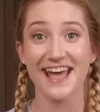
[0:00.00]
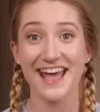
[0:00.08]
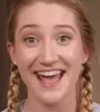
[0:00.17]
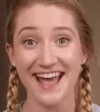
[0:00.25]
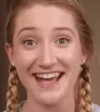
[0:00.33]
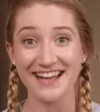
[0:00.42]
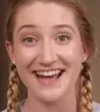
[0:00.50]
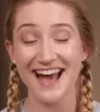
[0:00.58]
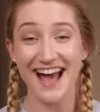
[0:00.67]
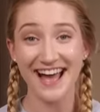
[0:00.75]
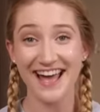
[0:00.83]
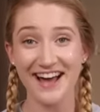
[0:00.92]
Hey,
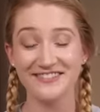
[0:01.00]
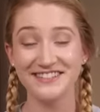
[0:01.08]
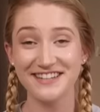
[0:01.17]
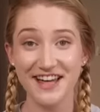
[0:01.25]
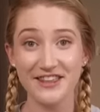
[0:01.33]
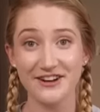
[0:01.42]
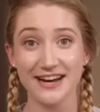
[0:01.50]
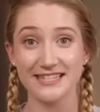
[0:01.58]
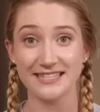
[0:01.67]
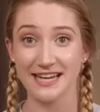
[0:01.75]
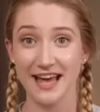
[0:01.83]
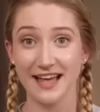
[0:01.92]
I have another
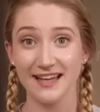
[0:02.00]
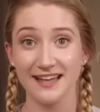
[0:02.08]
idea.